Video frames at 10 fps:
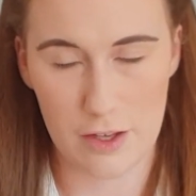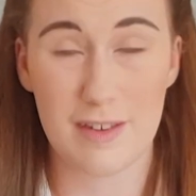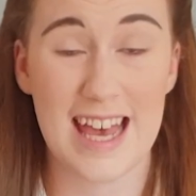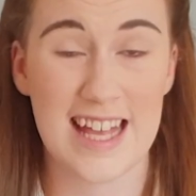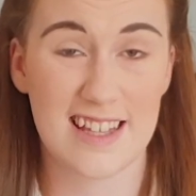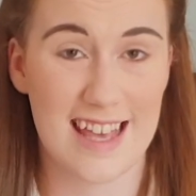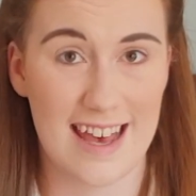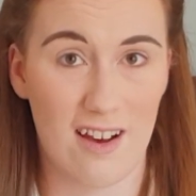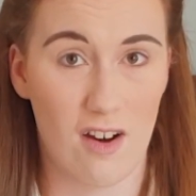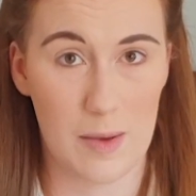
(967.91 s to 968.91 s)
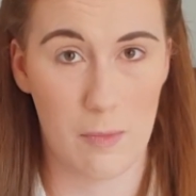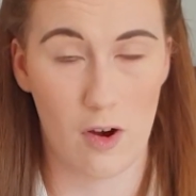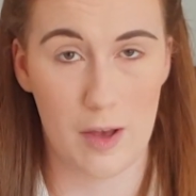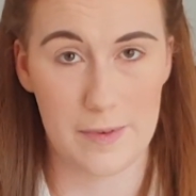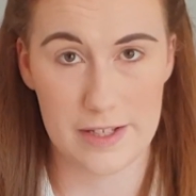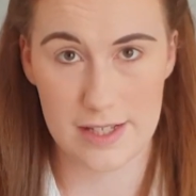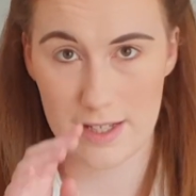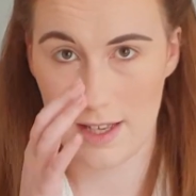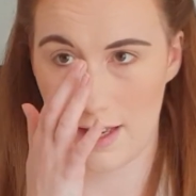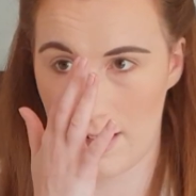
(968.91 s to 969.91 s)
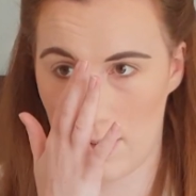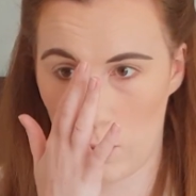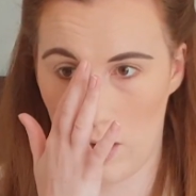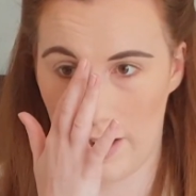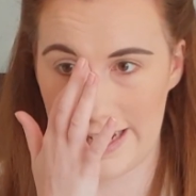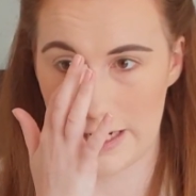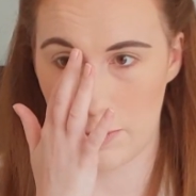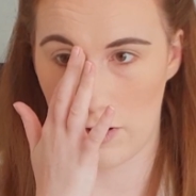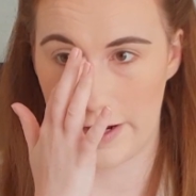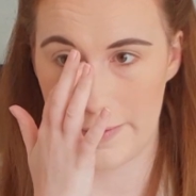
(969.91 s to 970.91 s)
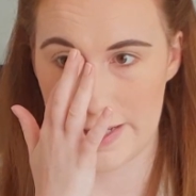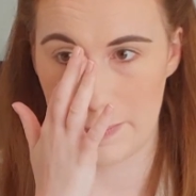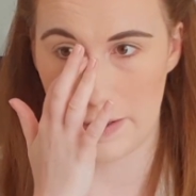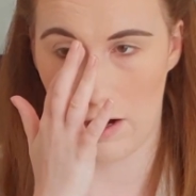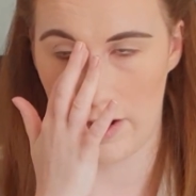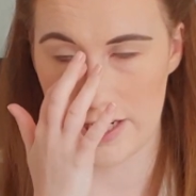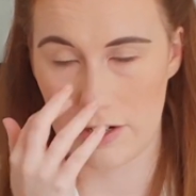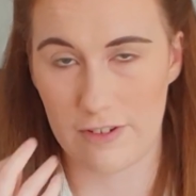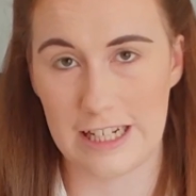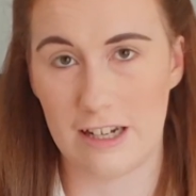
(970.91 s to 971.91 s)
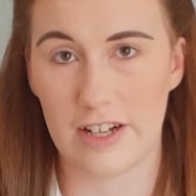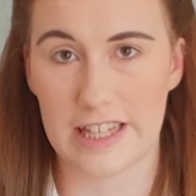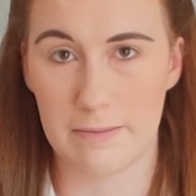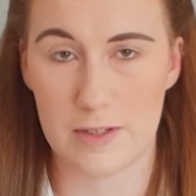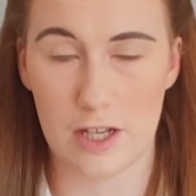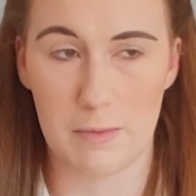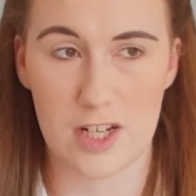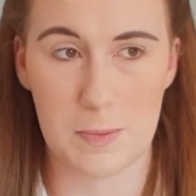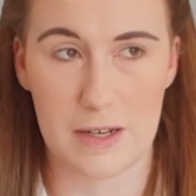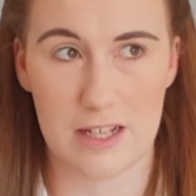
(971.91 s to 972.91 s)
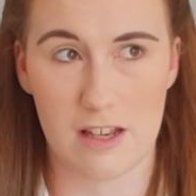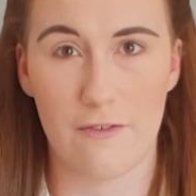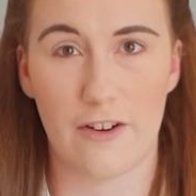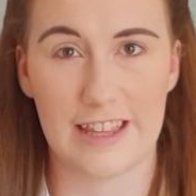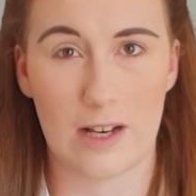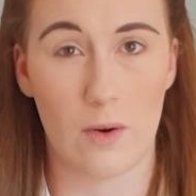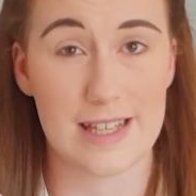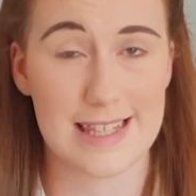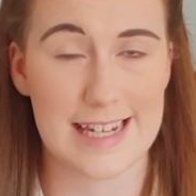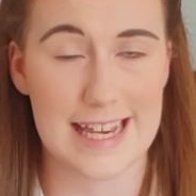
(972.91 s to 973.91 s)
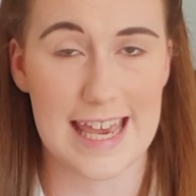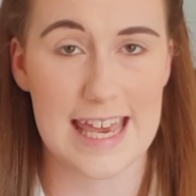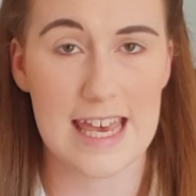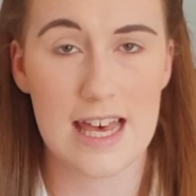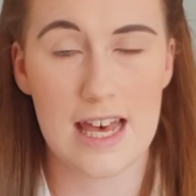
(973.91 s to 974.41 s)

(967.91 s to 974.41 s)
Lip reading: You can get eye primers or eyelid primers, but I don't really like them too much because I find they're quite sticky,